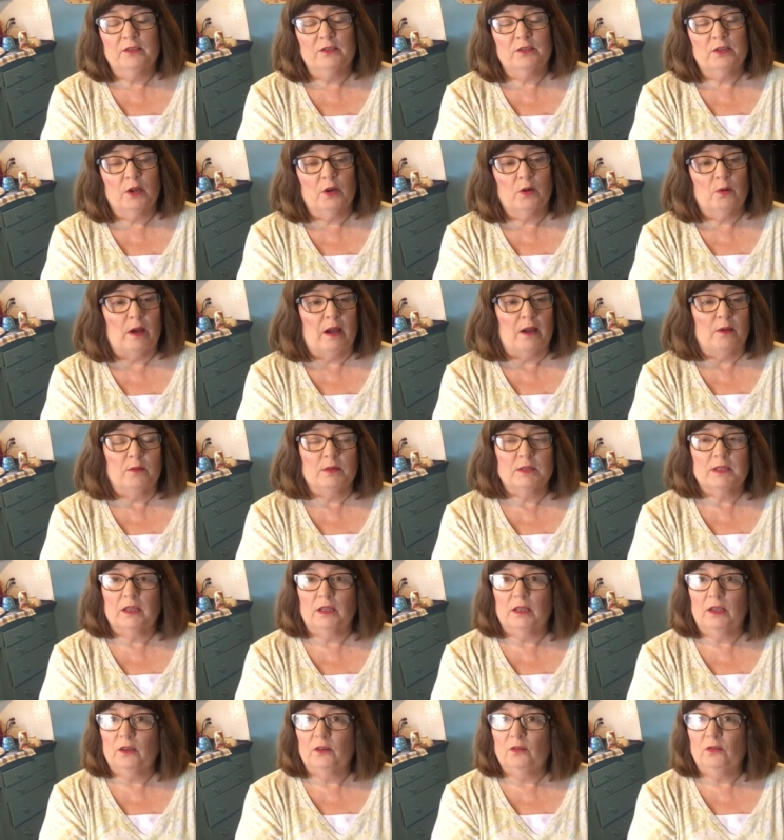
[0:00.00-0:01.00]
So I was a
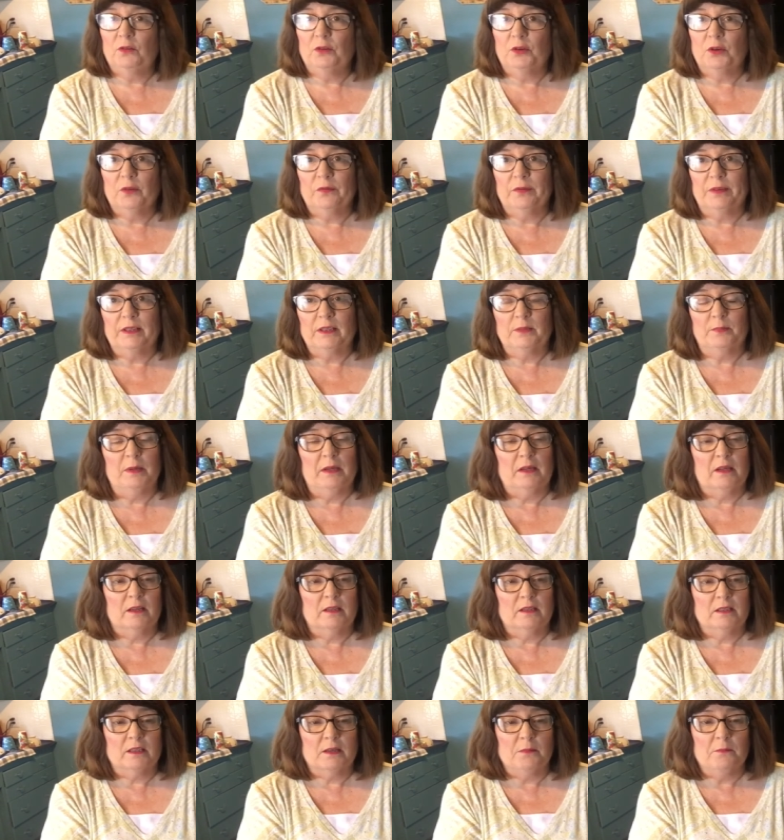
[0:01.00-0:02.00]
little nervous
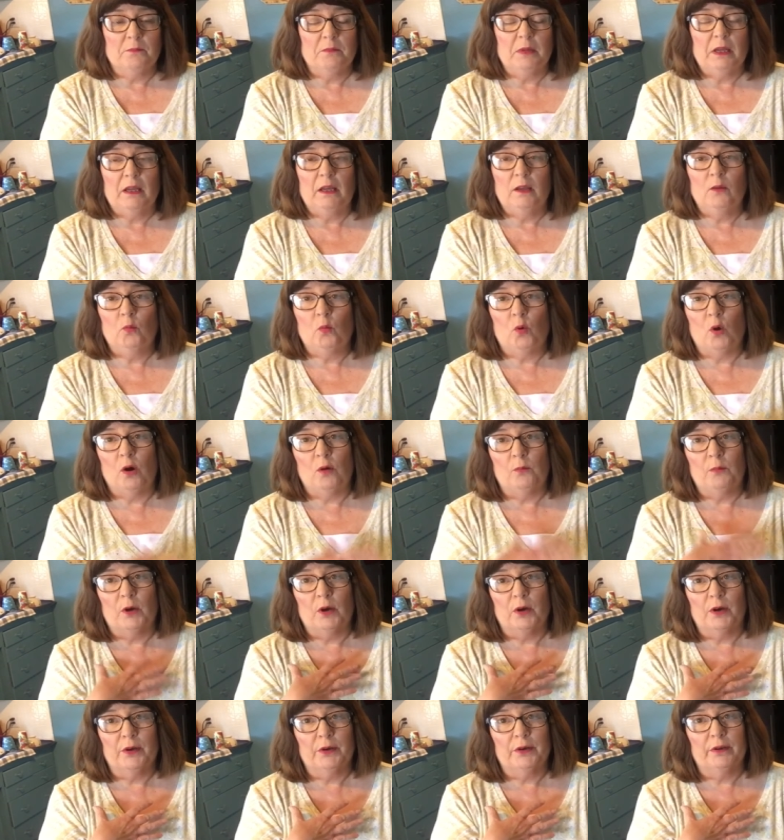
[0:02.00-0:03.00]
because to me,
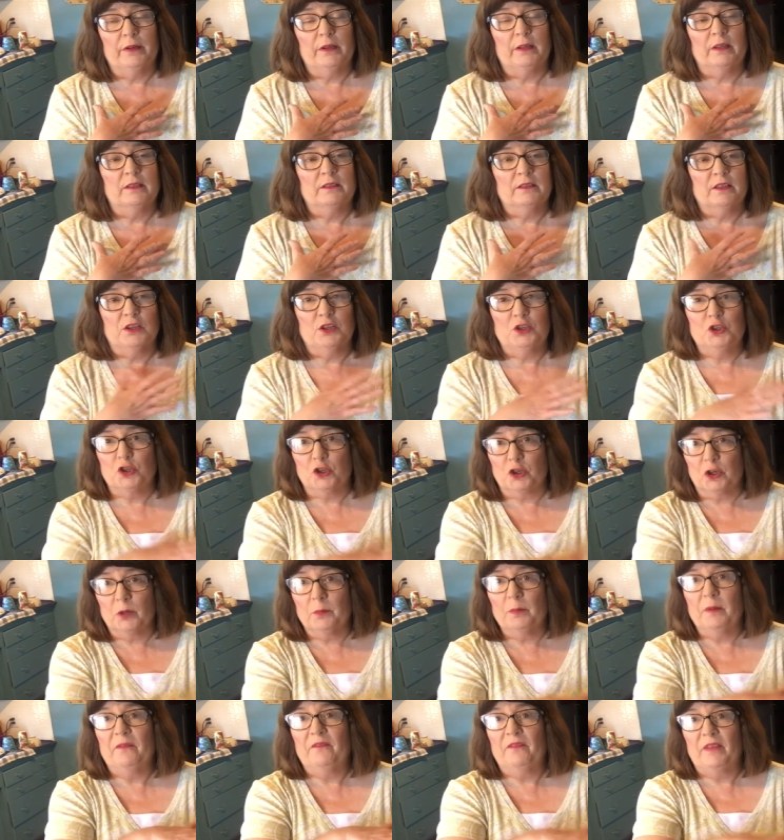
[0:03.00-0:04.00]
Walmart is a
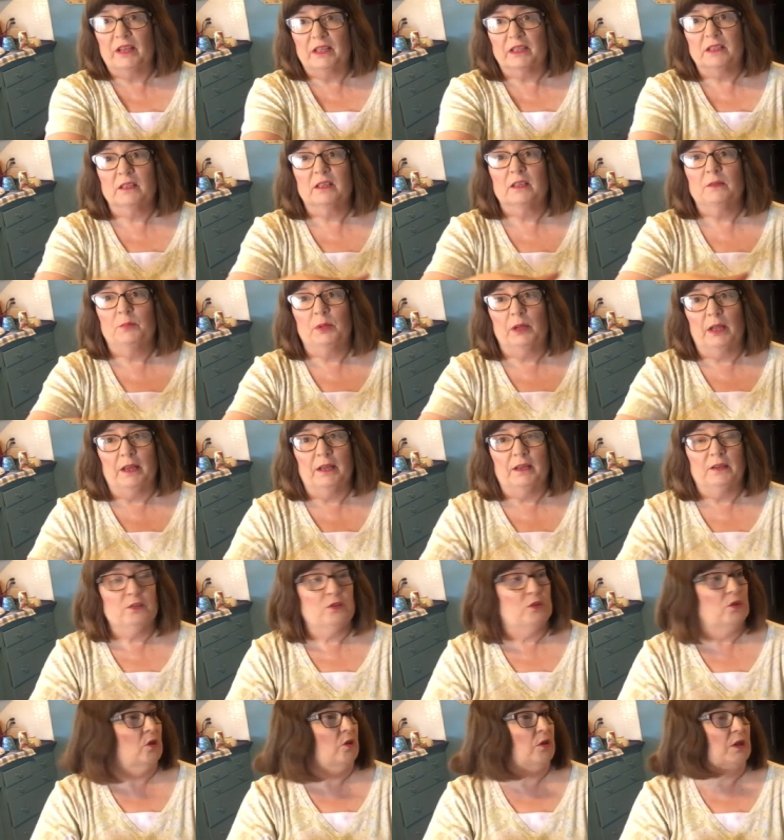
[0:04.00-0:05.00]
germ infested place.
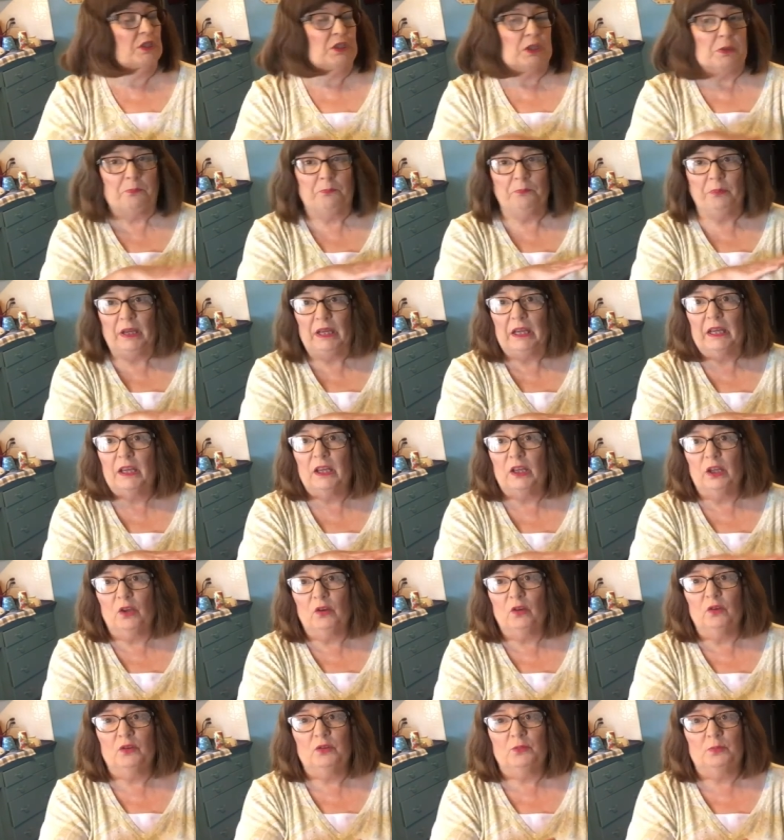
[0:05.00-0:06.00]
You know, it's a big,
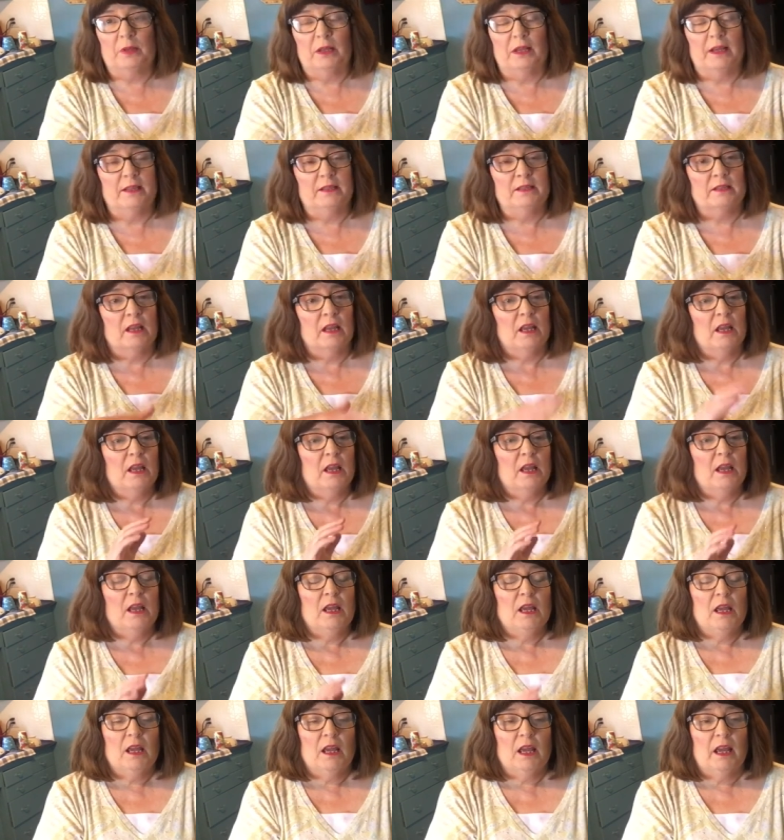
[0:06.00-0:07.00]
huge place,
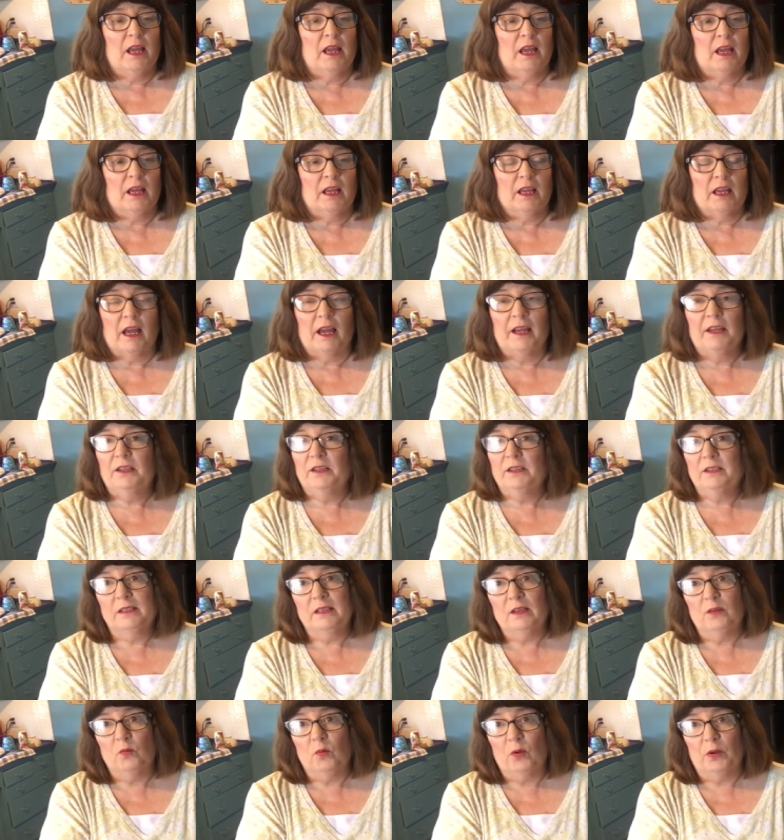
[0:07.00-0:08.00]
and I just
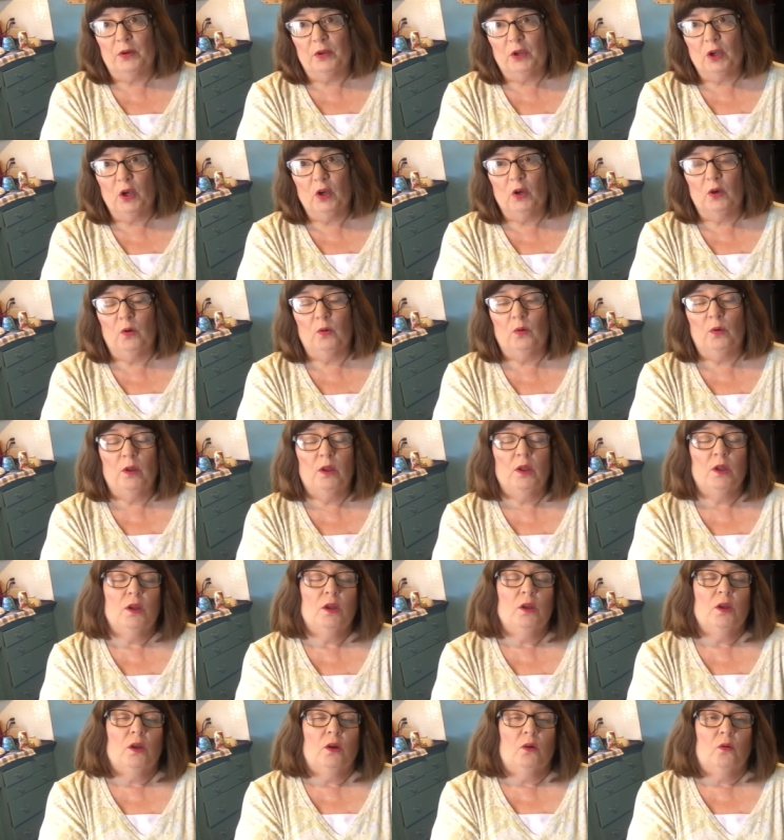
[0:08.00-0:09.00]
didn't want to go.
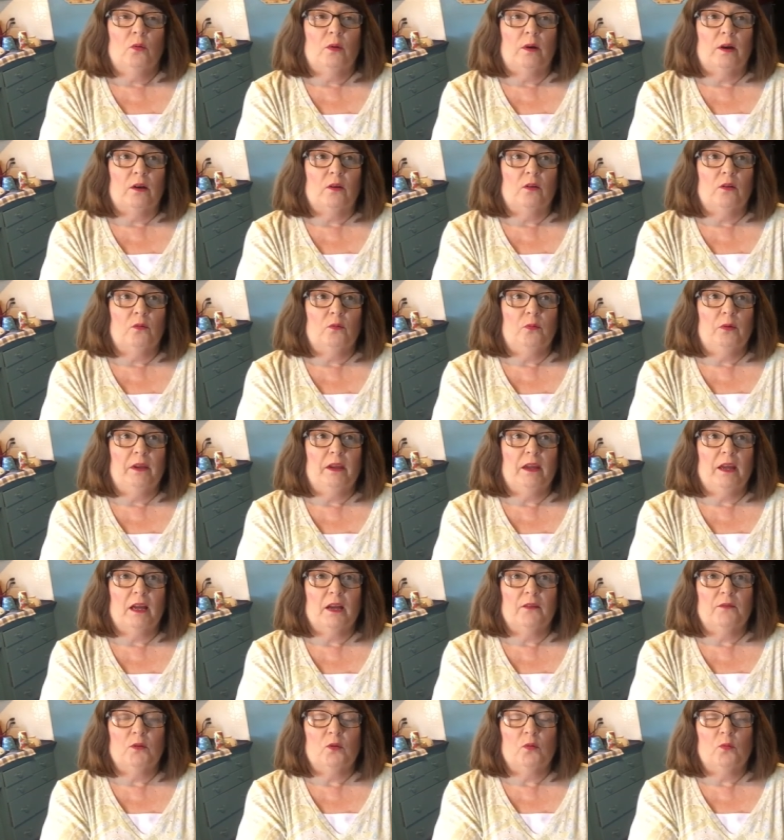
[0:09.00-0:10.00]
Well, we
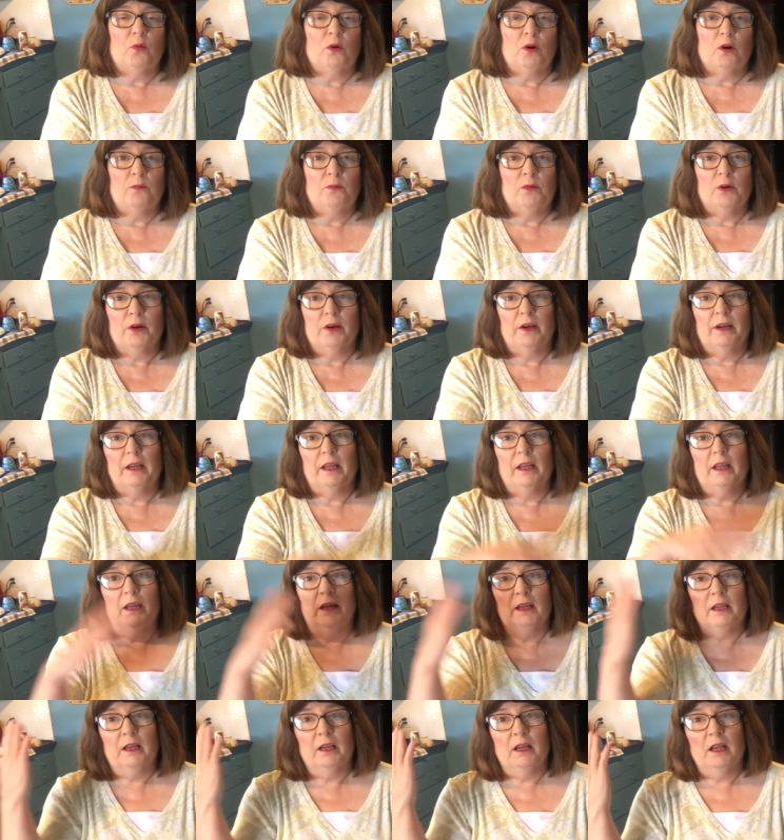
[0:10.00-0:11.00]
have a Walmart
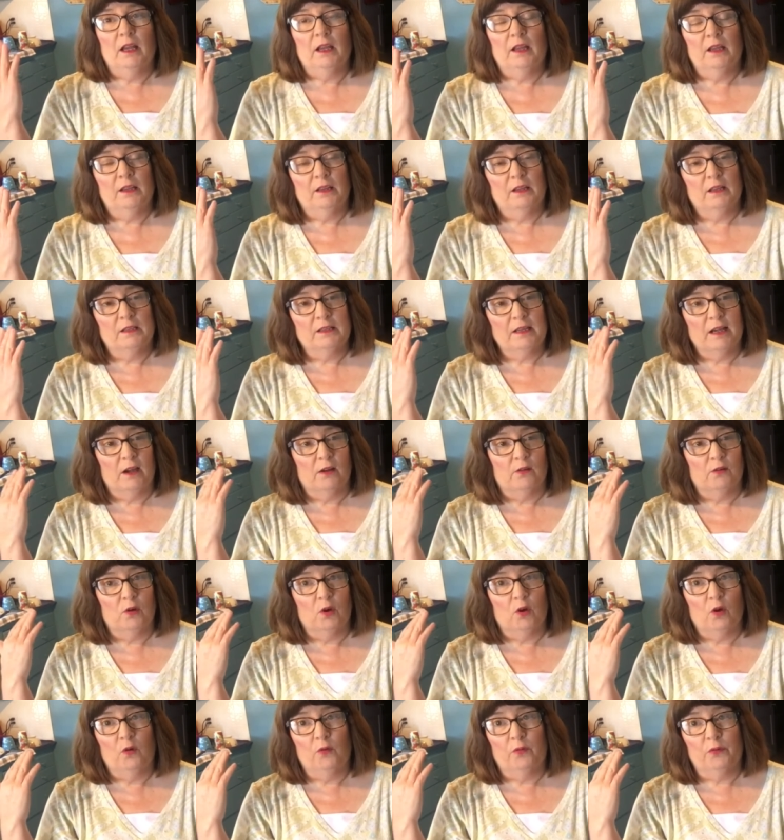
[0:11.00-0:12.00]
in the town
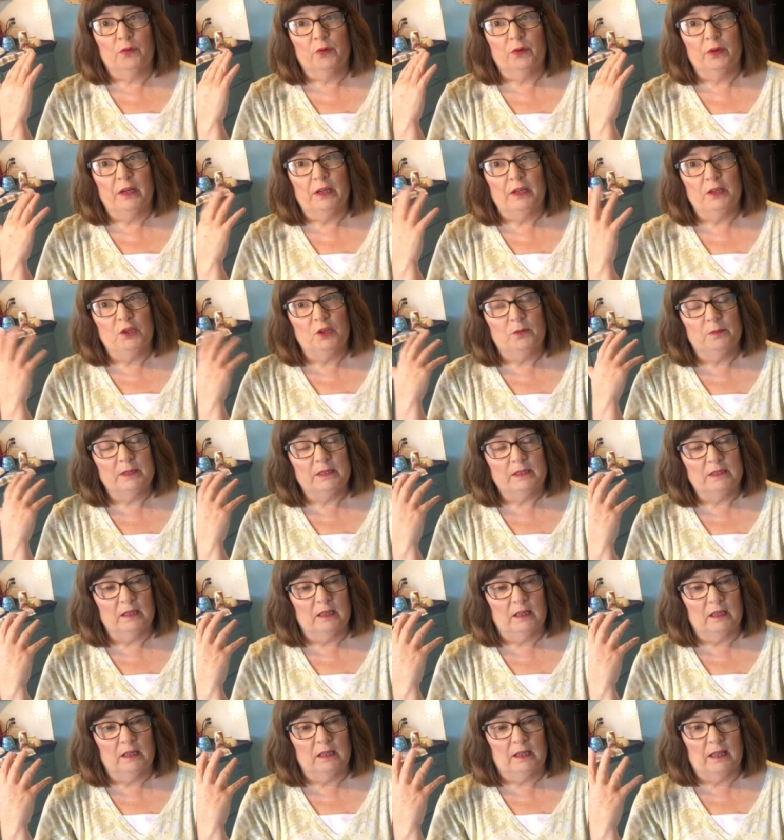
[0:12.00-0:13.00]
over in Yuba
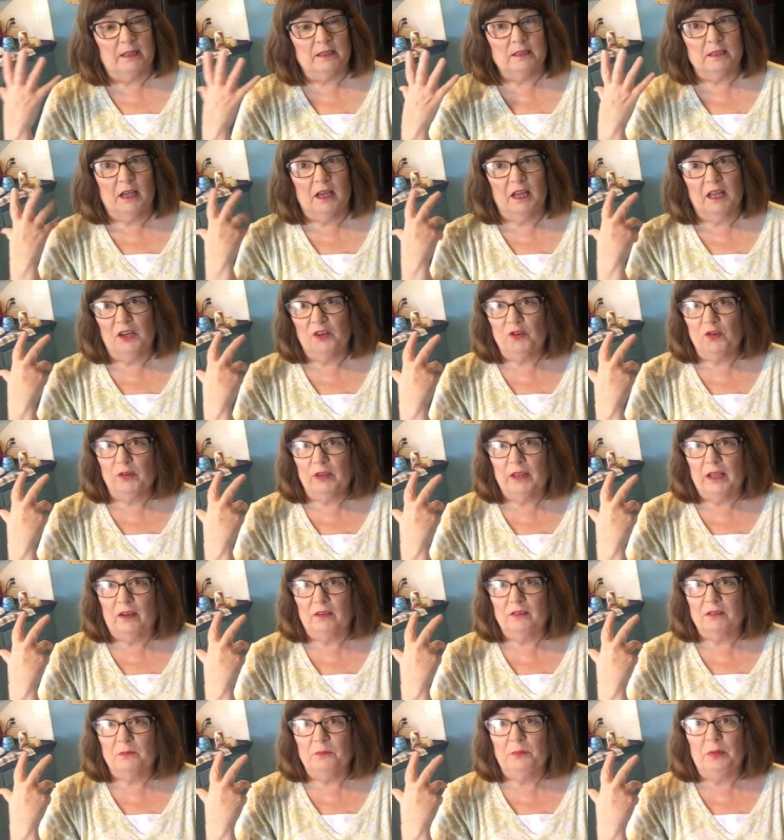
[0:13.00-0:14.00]
City that's
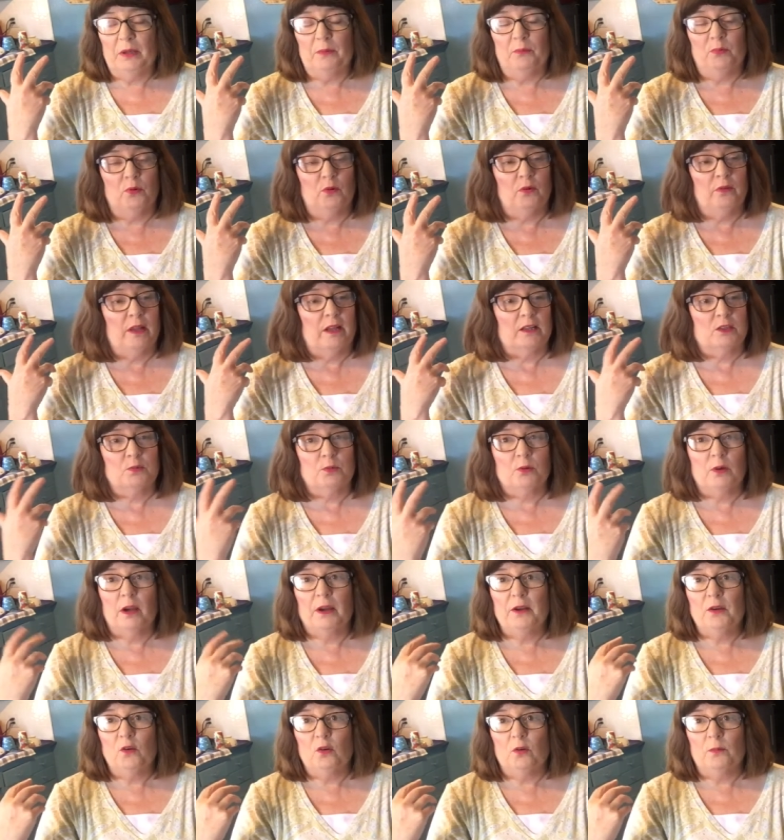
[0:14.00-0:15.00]
100,000 people, and that's where
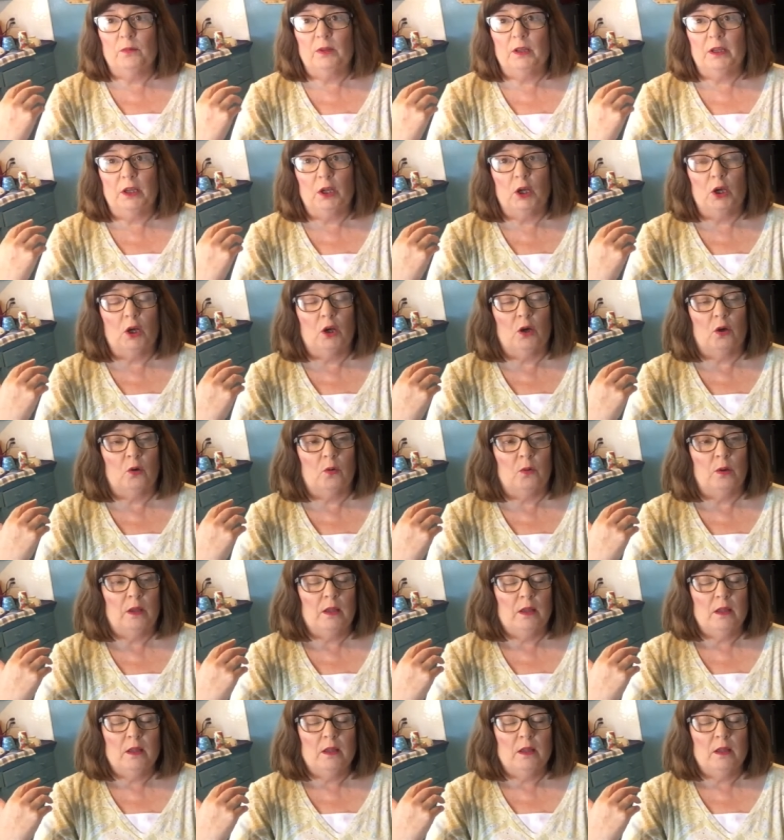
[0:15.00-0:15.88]
I normally go.